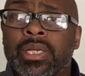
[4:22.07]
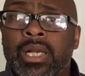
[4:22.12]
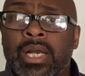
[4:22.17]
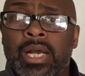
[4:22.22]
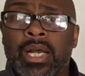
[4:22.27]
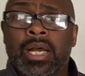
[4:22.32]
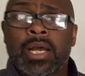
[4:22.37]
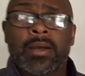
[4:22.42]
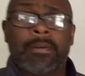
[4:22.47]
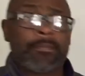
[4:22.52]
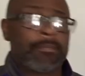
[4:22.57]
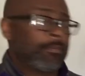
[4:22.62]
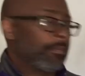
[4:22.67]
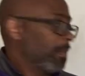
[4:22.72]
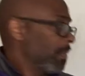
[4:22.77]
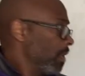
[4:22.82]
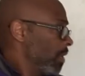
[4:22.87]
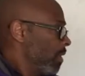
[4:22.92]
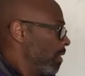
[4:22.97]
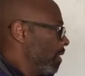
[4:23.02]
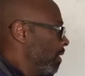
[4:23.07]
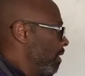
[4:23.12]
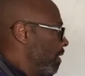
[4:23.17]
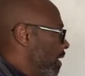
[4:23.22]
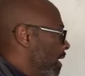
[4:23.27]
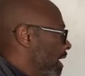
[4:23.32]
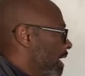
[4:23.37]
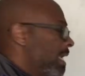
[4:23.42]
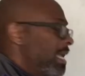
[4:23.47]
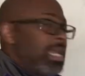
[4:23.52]

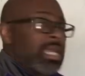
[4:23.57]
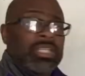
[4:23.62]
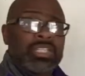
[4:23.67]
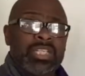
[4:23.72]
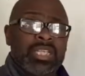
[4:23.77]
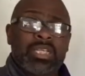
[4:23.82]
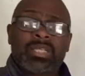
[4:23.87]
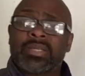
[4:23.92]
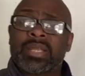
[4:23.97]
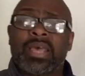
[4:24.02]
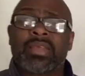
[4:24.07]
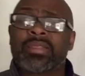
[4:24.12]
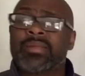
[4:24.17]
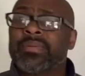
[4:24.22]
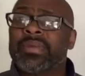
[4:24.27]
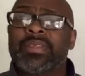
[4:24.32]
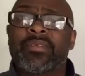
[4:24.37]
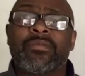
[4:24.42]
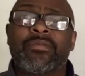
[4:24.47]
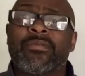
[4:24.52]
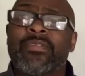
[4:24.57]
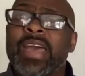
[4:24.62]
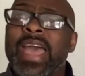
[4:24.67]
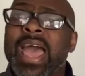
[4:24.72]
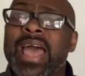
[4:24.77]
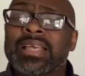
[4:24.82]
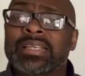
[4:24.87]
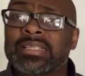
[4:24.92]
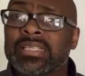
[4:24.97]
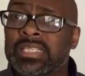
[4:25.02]
Again, she doesn't have to be the
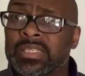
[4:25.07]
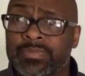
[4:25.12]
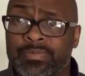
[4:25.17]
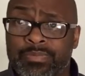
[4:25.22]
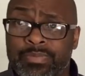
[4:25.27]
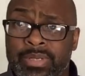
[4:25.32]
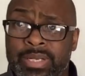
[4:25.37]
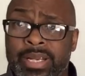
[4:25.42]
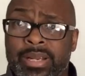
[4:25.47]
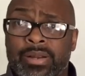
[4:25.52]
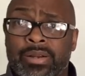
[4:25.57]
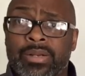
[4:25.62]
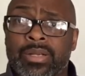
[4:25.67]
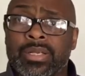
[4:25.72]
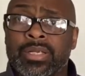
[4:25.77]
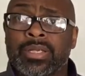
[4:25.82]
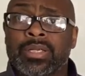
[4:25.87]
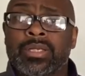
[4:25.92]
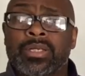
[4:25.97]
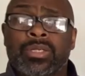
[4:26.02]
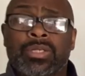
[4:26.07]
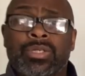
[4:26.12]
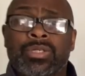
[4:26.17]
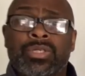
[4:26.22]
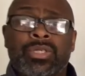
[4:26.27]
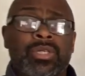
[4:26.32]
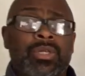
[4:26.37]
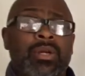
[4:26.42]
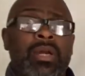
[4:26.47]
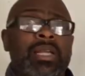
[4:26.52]
fastest player.
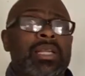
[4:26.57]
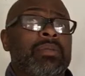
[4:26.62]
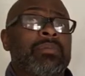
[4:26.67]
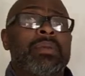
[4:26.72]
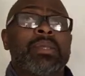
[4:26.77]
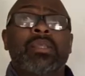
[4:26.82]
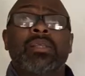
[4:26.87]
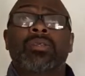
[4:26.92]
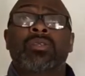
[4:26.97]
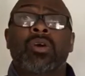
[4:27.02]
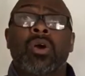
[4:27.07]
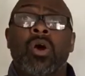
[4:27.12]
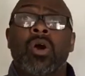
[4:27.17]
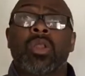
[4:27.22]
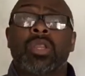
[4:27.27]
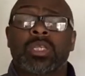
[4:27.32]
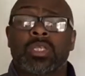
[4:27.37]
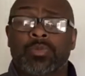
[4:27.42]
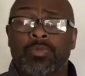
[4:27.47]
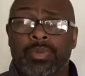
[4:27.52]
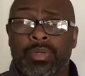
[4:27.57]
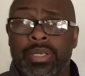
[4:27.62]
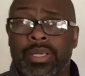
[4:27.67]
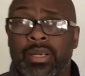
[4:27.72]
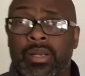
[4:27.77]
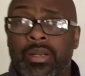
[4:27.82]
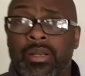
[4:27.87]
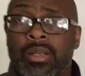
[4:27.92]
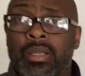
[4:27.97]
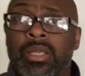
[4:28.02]
She don't have to be the tallest
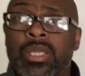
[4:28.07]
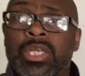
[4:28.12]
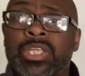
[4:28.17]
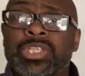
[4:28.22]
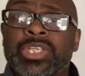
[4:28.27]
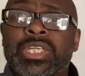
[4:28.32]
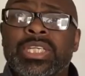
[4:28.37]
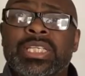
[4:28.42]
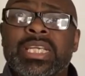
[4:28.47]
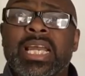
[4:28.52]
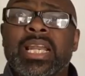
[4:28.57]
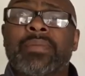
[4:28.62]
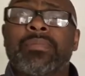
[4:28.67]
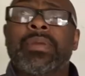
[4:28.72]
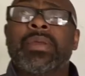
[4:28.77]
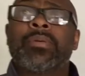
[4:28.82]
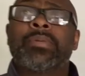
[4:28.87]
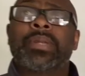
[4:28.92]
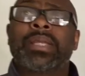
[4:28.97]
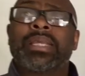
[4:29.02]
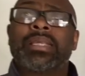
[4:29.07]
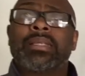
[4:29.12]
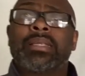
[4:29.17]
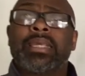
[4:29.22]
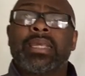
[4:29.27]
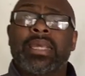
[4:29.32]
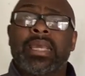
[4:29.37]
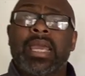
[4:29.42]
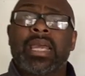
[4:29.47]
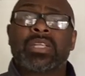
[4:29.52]
player. She's got to be able to
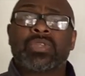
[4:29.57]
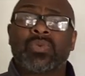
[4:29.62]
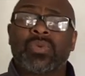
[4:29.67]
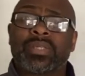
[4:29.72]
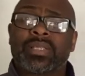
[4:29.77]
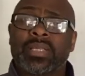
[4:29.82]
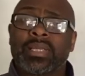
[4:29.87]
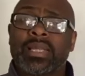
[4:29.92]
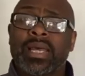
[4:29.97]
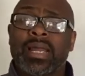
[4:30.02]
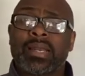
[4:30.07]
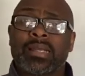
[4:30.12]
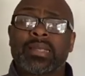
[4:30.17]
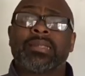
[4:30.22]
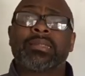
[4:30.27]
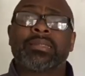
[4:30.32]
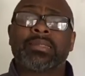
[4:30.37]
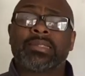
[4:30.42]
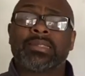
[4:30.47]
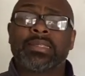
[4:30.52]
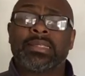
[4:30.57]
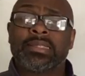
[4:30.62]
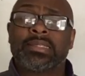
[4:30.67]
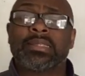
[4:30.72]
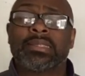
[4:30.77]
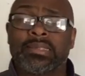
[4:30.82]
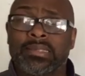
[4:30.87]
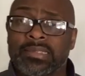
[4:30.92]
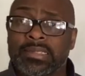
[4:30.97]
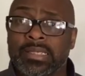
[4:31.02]
catch with a lot of
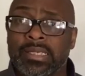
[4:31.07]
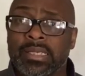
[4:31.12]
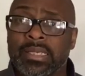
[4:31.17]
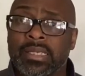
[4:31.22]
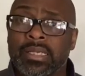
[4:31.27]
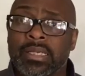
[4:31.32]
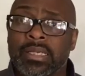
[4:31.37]
consistency.